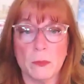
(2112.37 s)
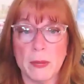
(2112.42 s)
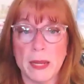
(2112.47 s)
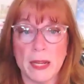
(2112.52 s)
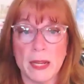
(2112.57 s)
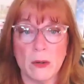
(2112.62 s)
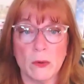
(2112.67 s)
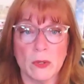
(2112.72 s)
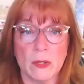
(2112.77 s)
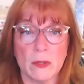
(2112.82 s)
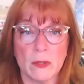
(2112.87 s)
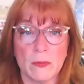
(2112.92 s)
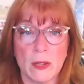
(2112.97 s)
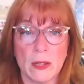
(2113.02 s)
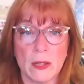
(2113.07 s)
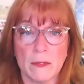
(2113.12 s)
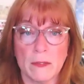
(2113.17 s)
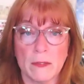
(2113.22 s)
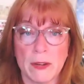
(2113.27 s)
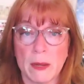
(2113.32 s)
man who was in
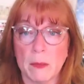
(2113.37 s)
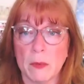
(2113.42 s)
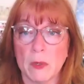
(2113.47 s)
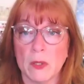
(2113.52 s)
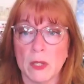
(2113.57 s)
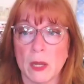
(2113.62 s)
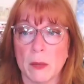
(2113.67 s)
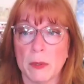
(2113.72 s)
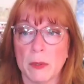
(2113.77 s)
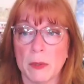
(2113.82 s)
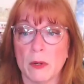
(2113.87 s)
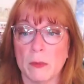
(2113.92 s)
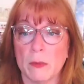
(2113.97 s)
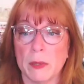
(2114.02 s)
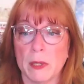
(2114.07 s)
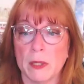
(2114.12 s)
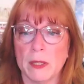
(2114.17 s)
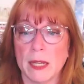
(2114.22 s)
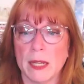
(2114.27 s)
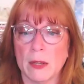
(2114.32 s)
their family who's helping her
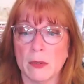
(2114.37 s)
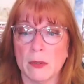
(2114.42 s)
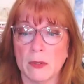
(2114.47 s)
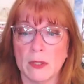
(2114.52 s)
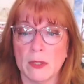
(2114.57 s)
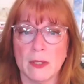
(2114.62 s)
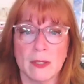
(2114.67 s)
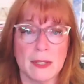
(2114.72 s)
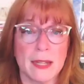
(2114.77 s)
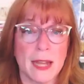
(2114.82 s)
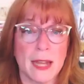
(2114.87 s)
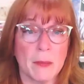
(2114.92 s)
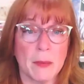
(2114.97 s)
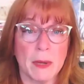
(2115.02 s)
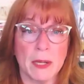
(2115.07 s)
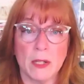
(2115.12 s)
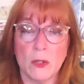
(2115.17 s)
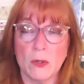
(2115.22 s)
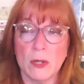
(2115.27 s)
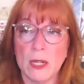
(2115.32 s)
build the house, "This is not
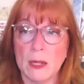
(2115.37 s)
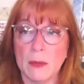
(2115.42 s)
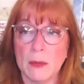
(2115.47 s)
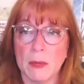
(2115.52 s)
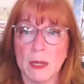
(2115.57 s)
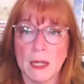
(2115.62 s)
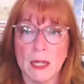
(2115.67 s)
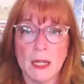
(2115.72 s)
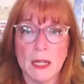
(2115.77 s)
my dream.